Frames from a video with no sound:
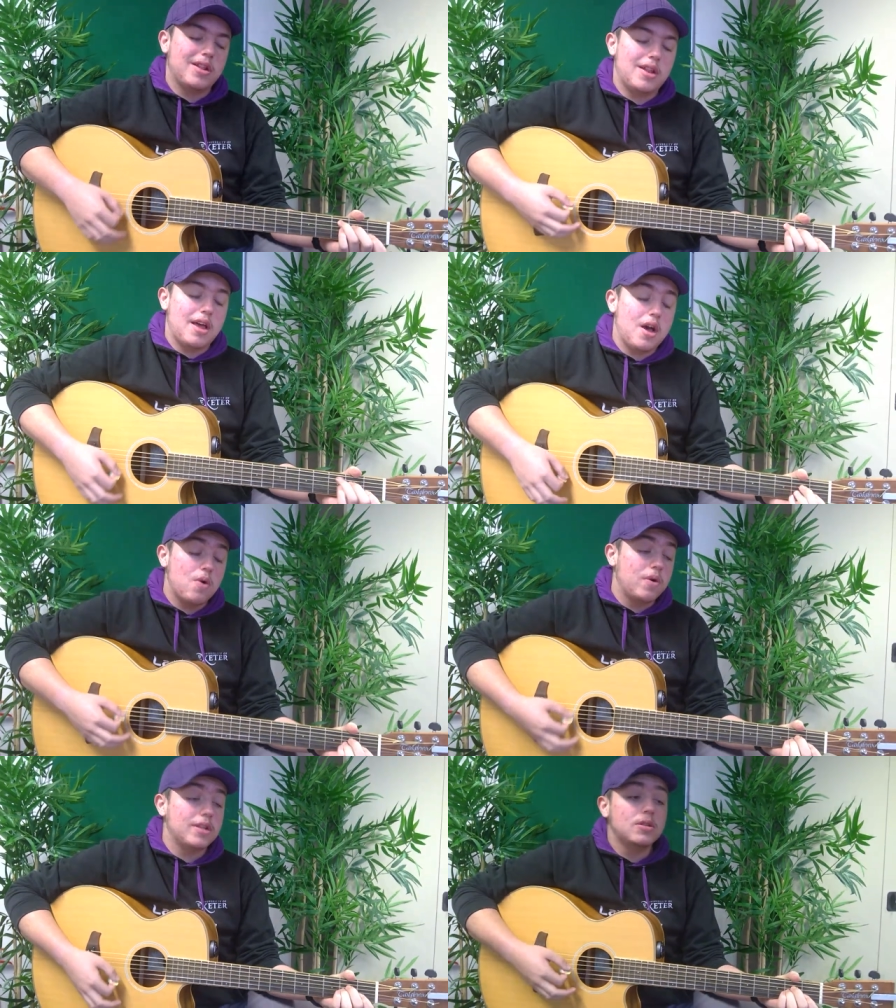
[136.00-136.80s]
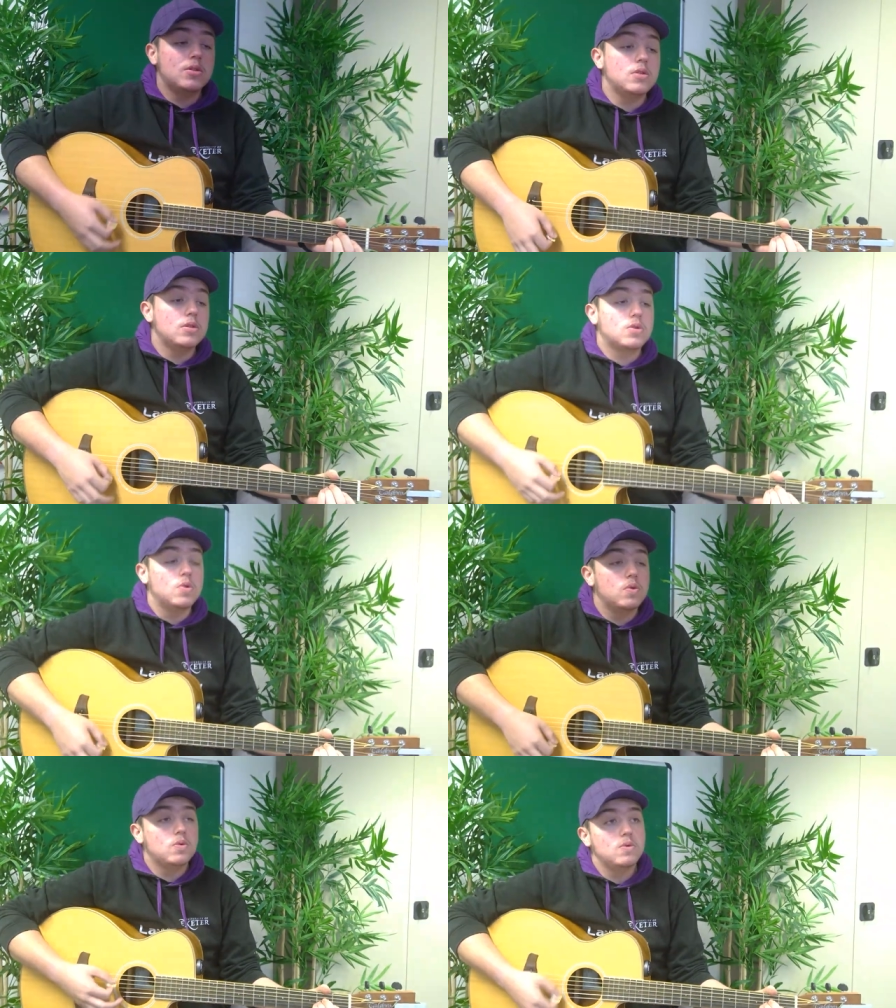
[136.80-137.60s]
when I went to
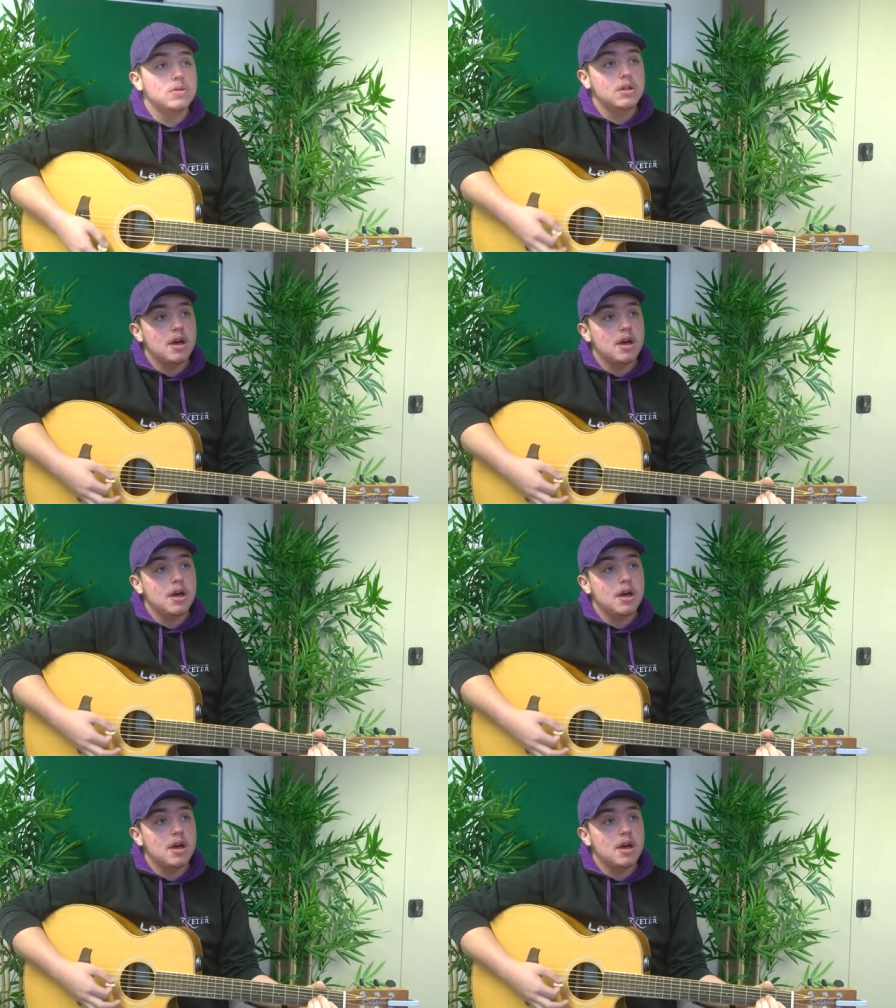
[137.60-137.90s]
school.